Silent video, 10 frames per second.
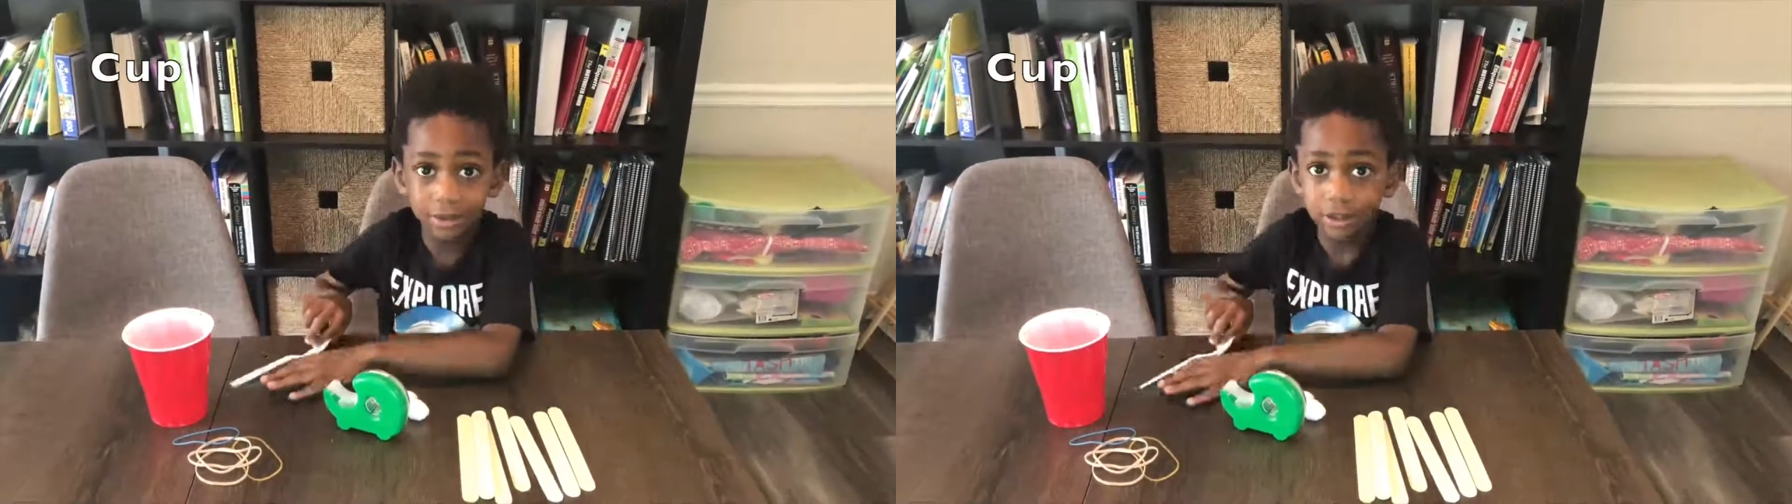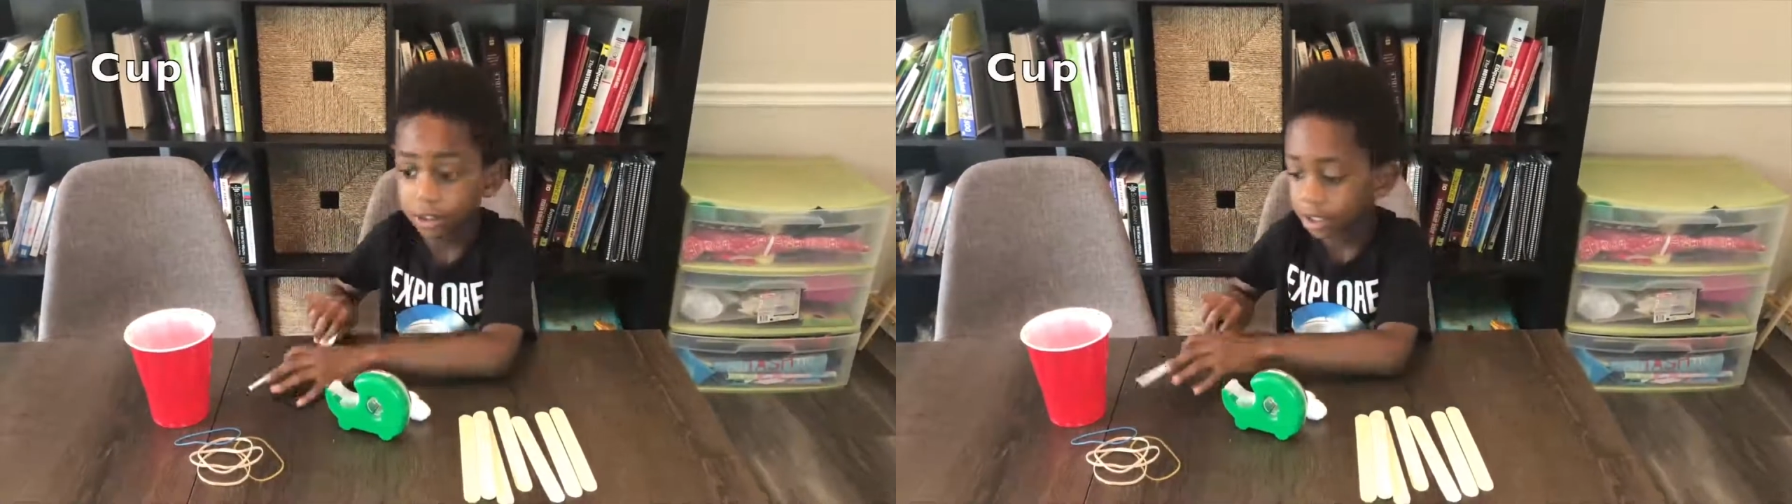
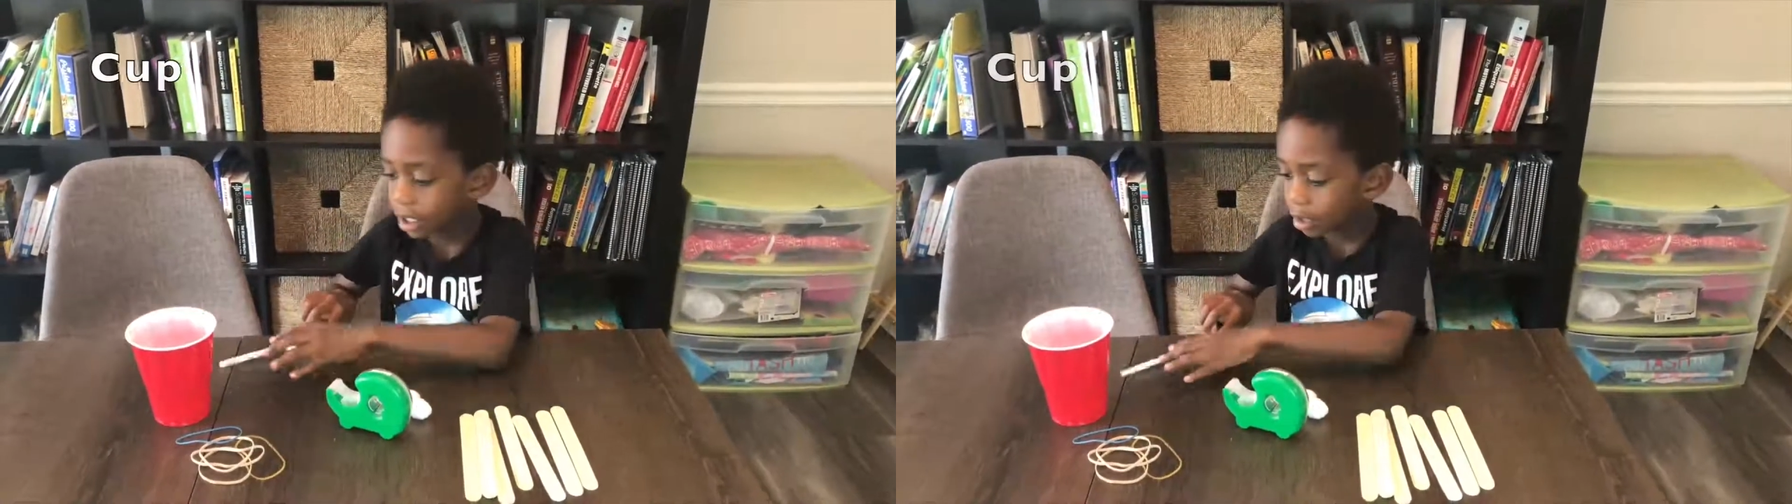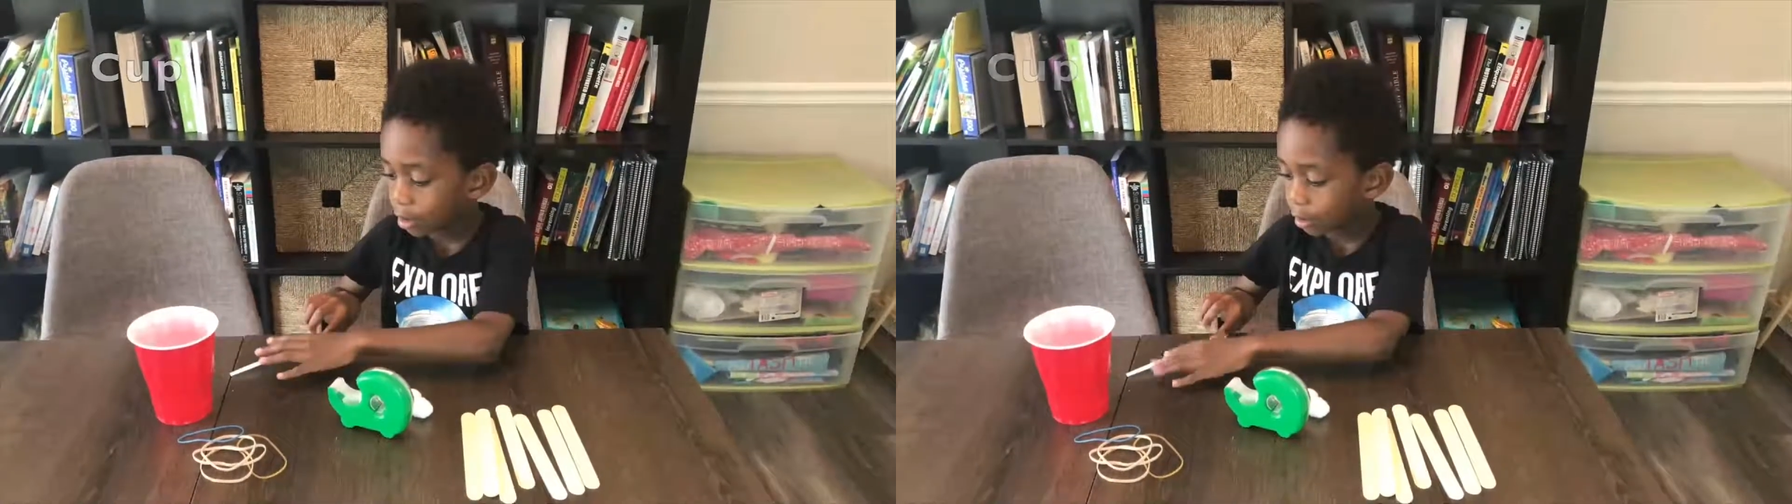Yep, in a
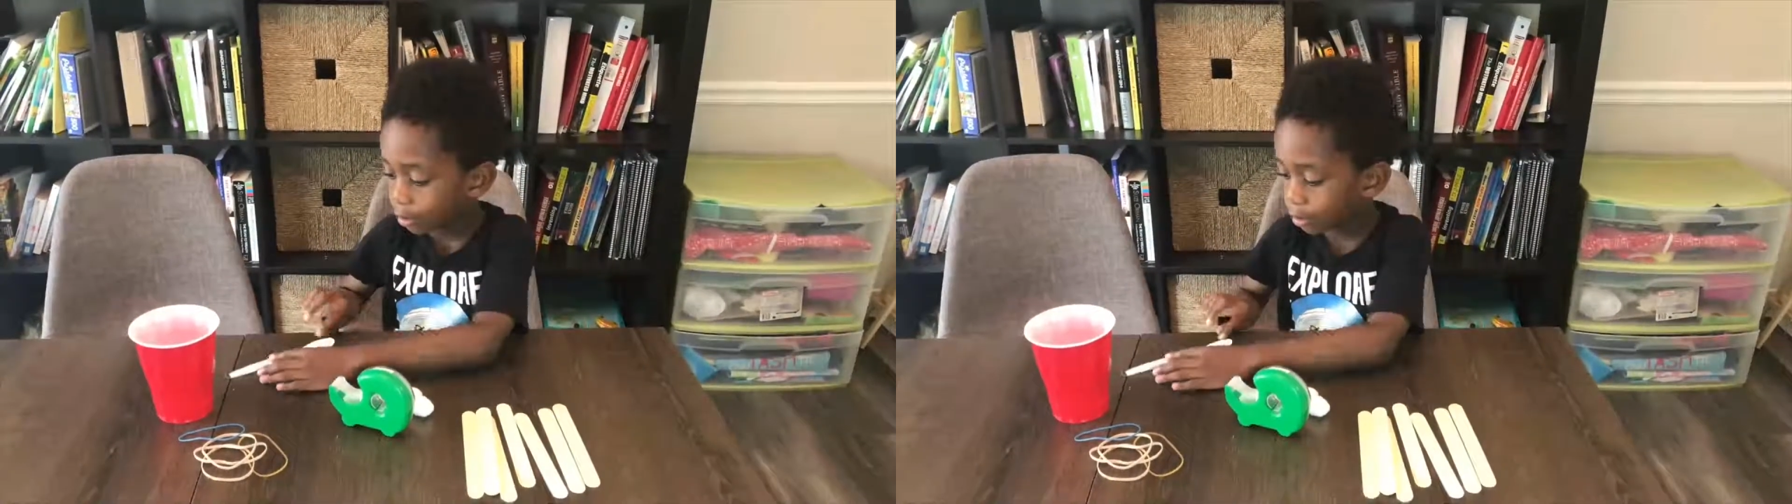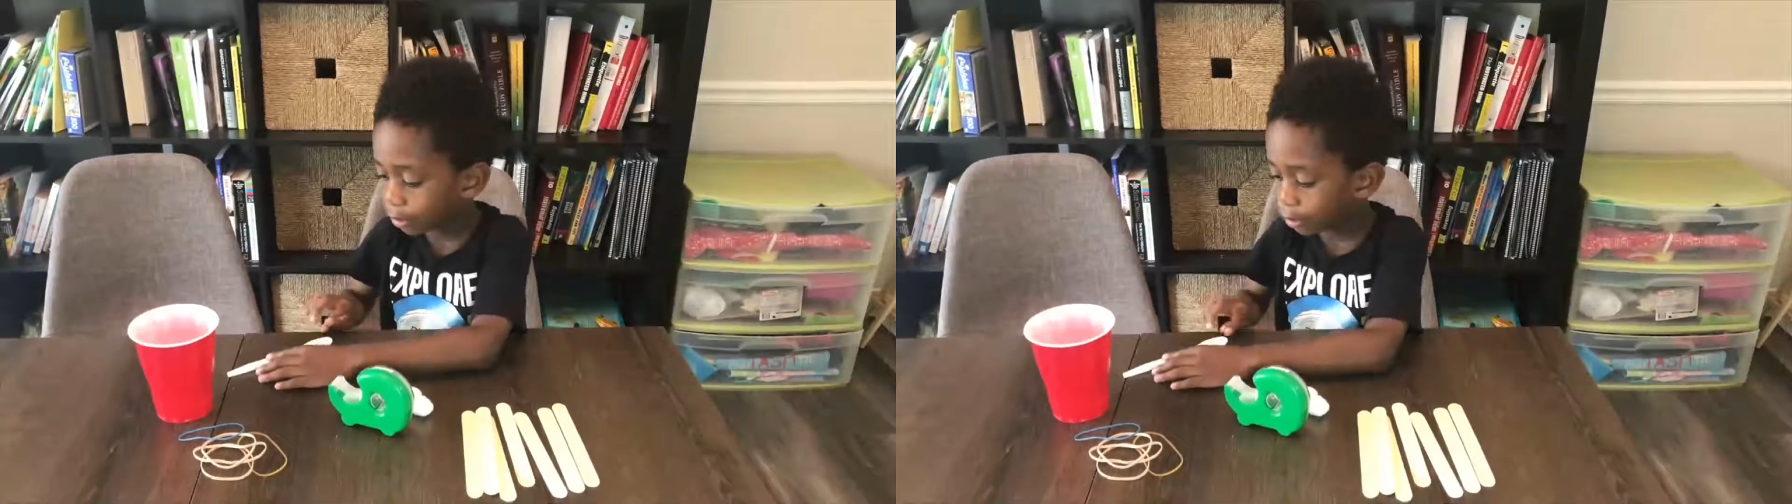
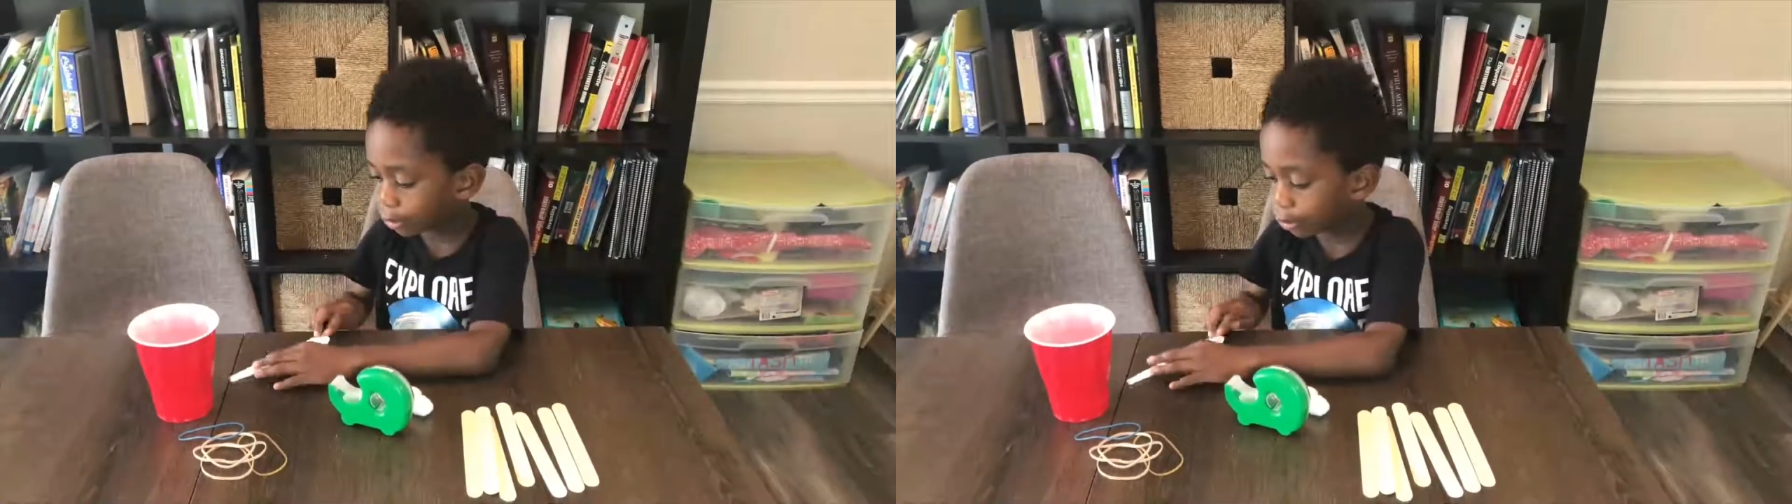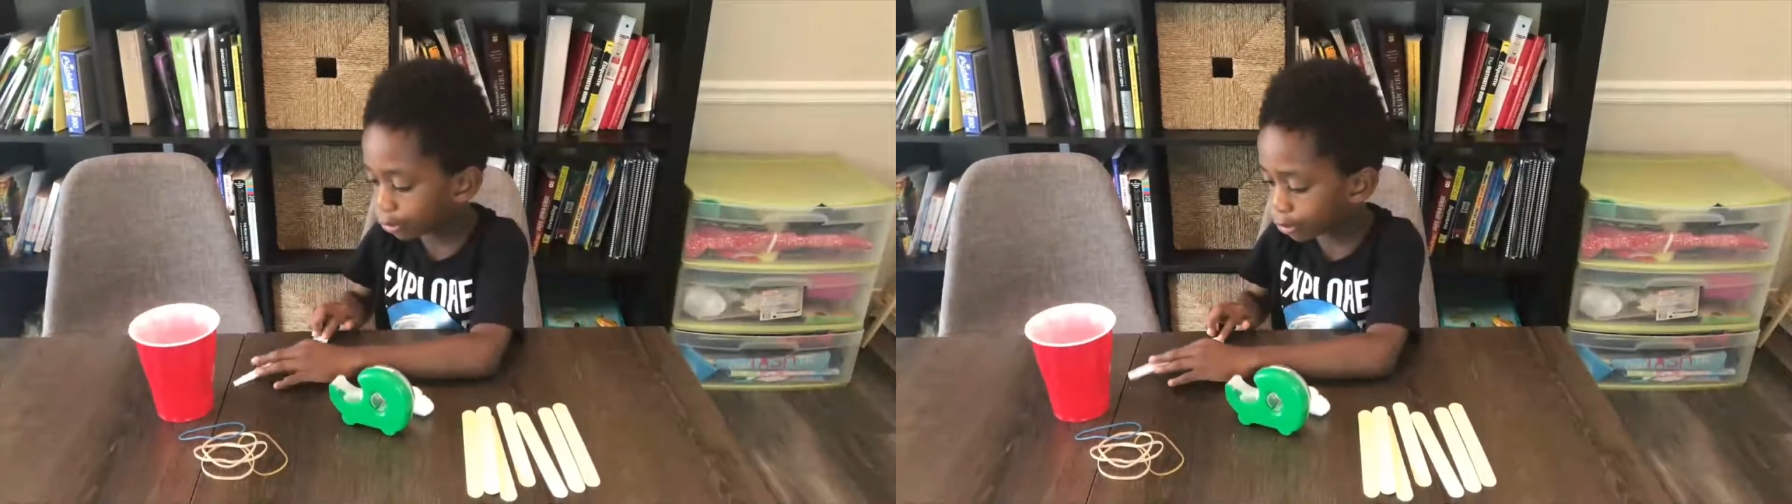plastic
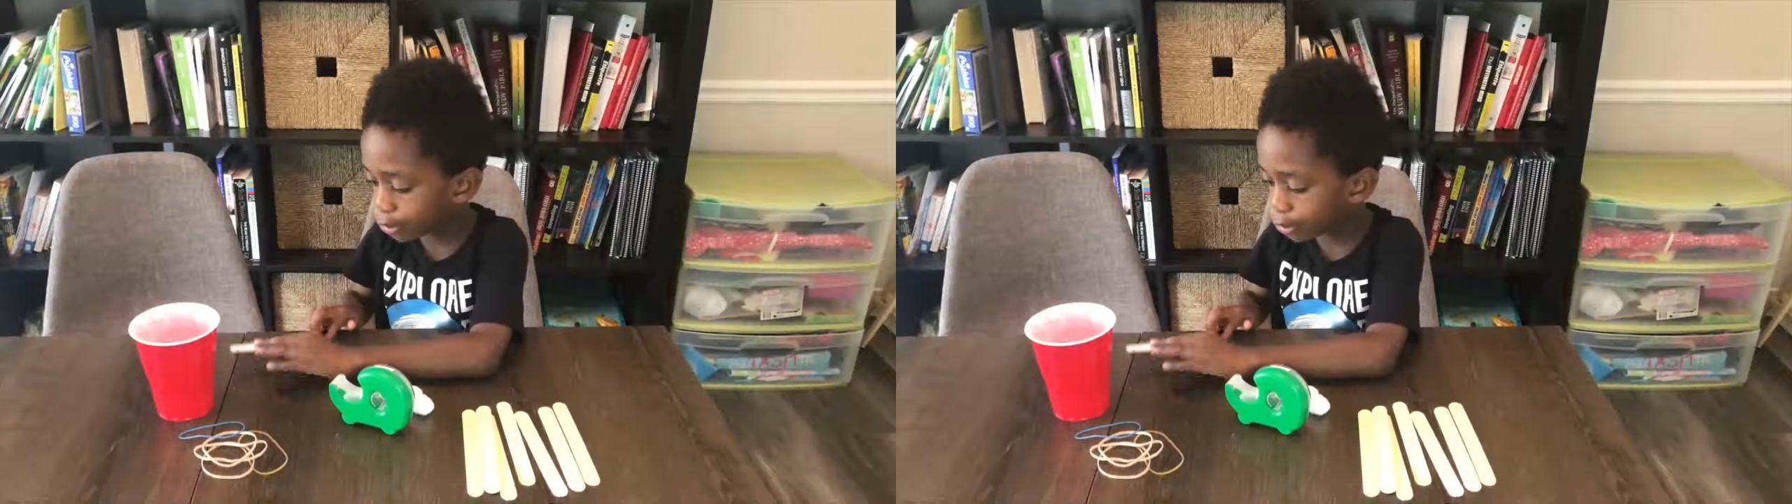cup.